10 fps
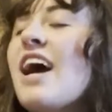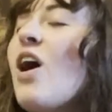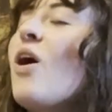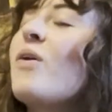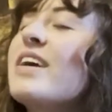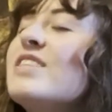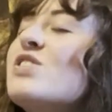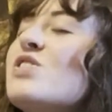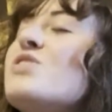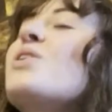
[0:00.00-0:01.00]
oh, it's
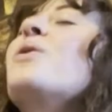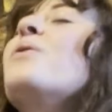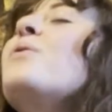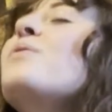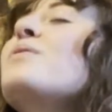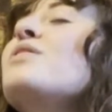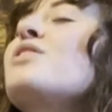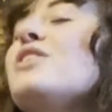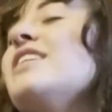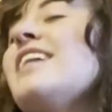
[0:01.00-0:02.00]
so
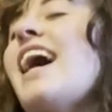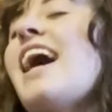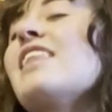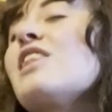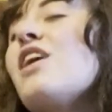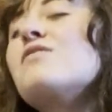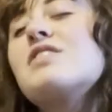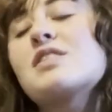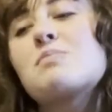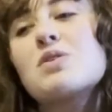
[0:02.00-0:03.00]
good. I loved
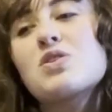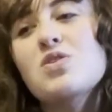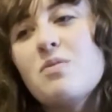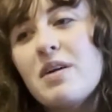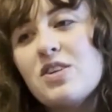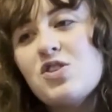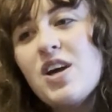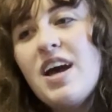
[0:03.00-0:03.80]
this book so much.